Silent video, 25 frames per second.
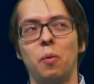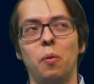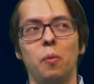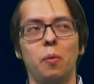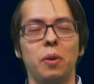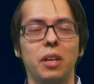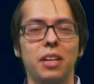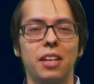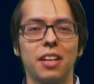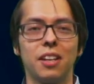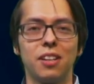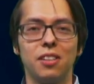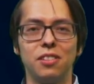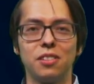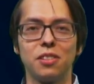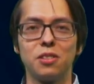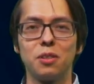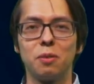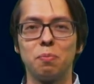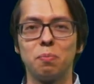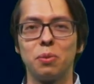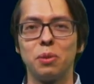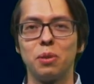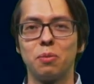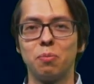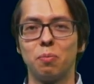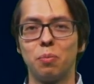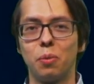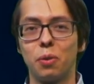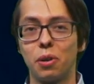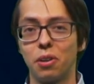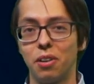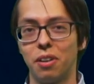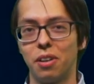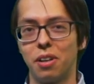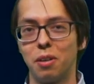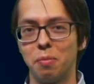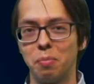We can also put
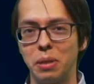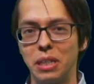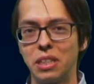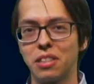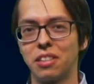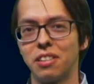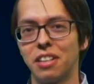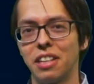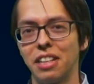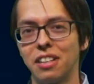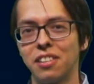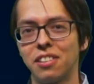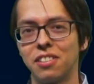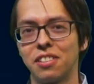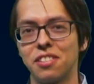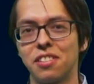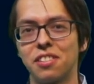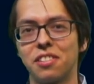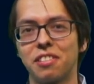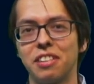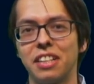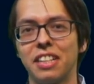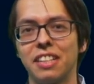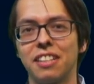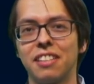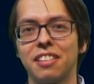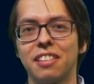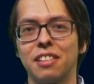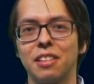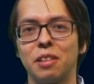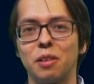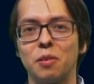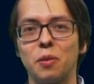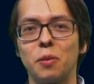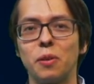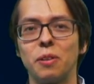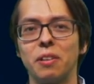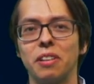more arbitrary constraints in
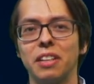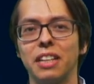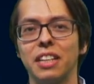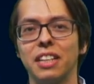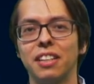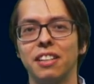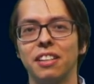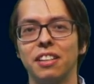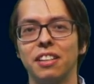the query